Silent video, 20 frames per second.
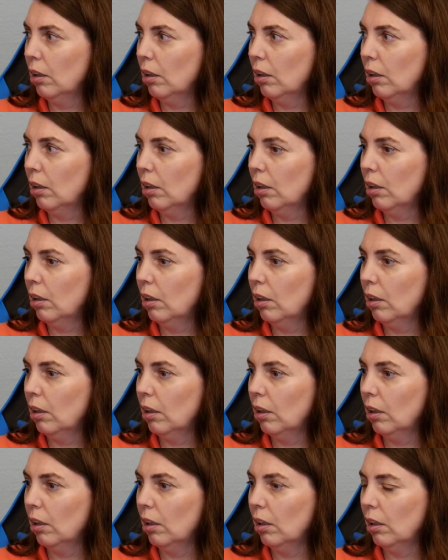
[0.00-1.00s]

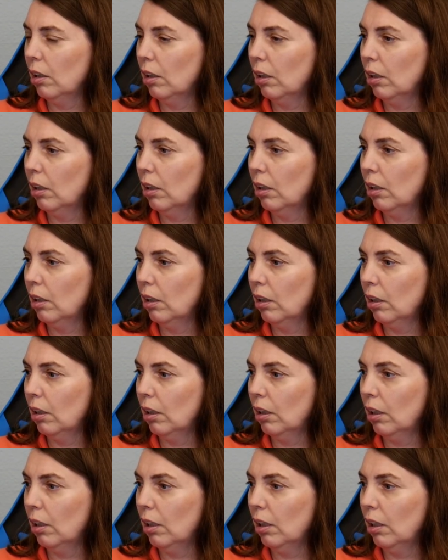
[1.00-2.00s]

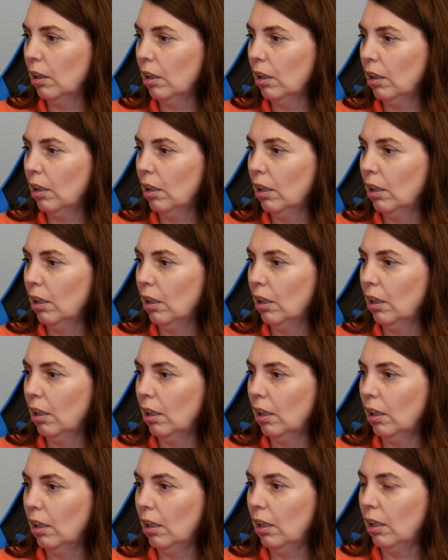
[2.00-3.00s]

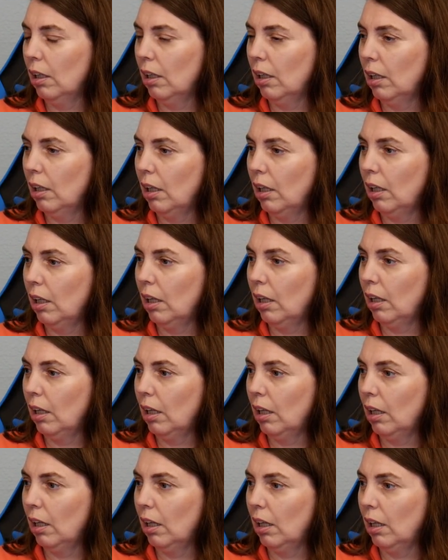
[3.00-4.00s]

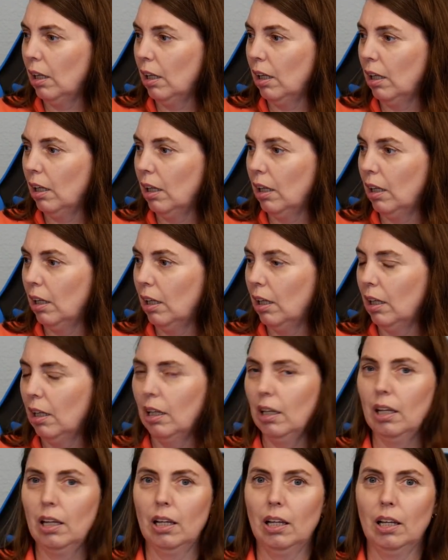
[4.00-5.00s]

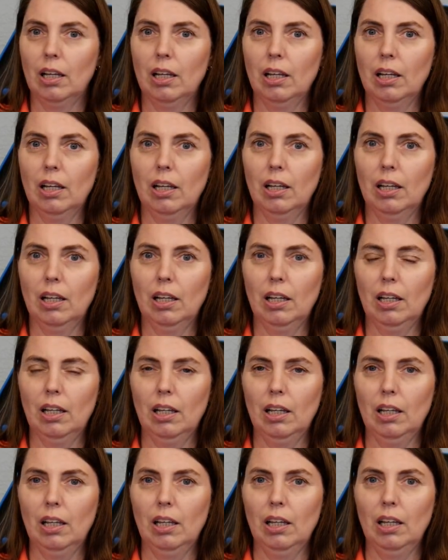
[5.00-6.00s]

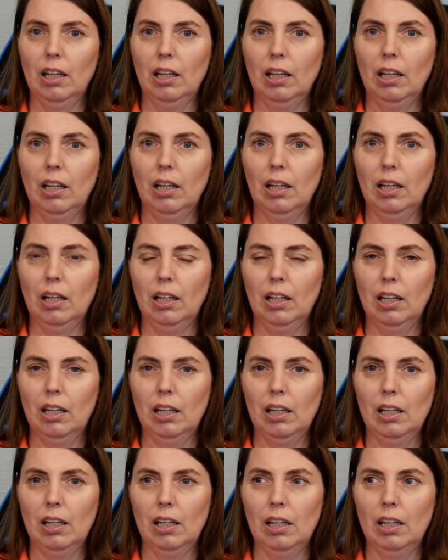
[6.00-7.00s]

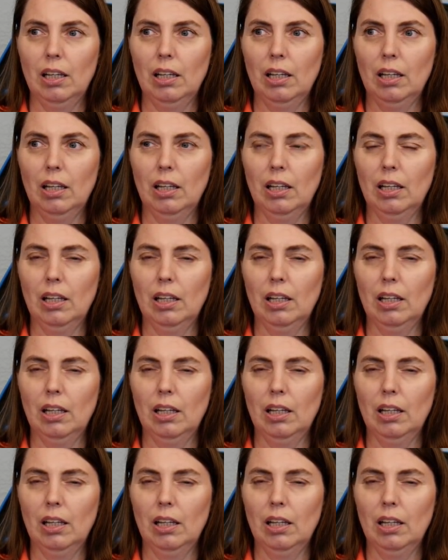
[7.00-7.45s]
[no speech]